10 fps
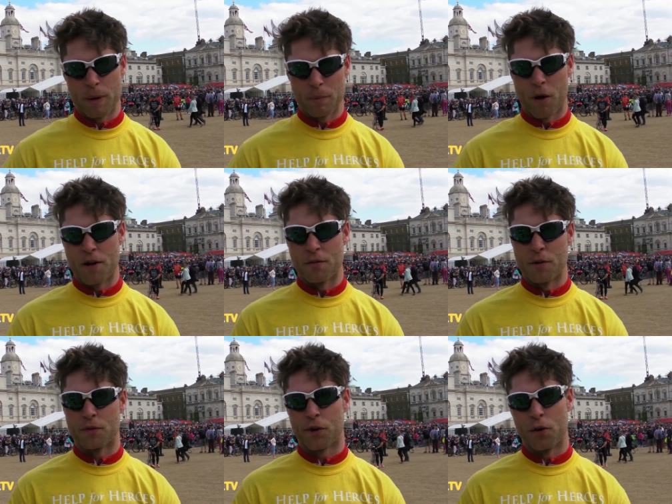people lining the
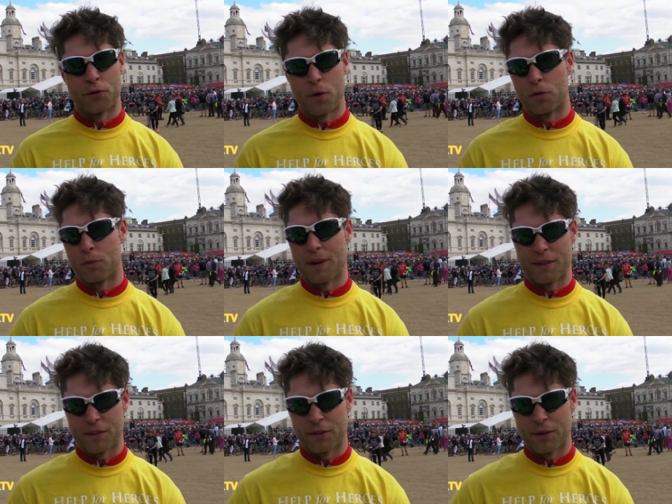routes, closed roads are
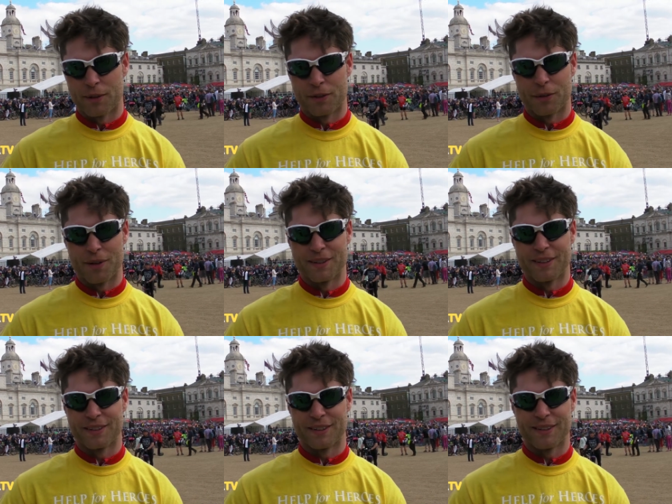amazing as well. It always
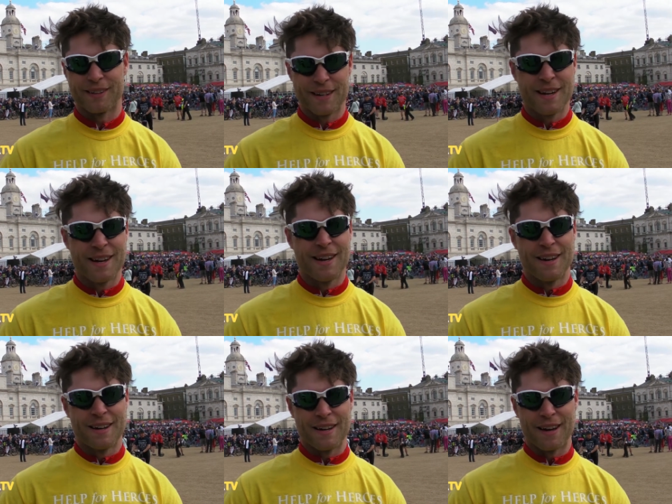is. So
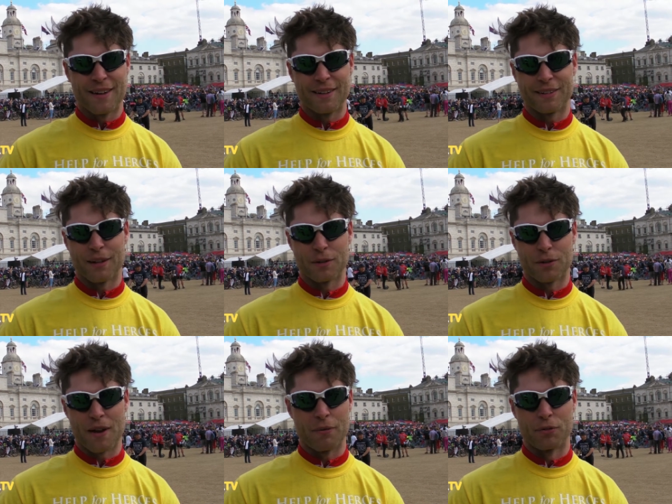yeah, it's, uh, it's
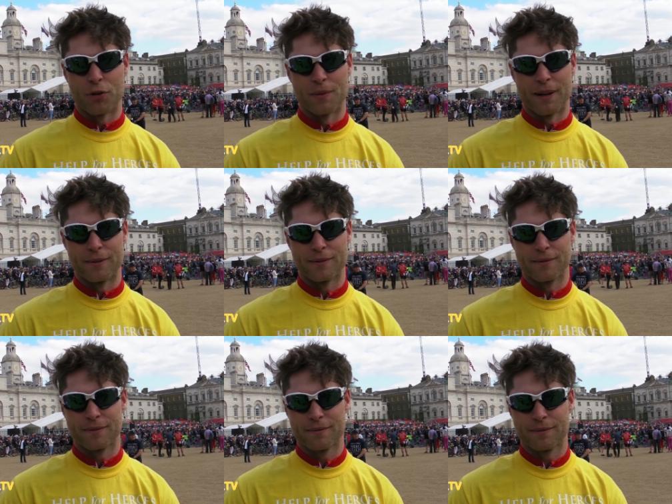great everyone's come
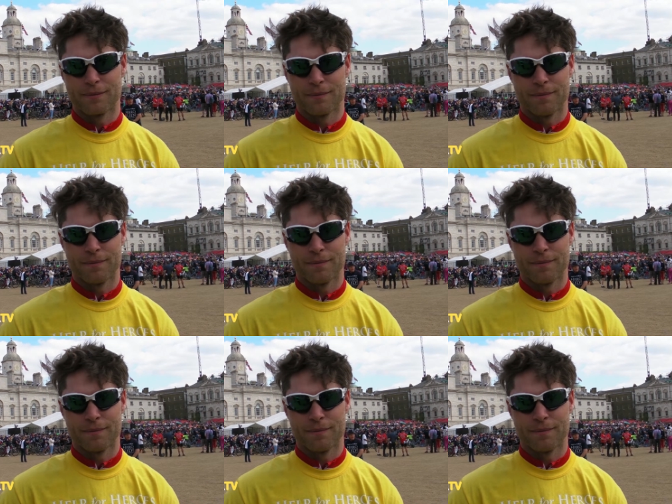down.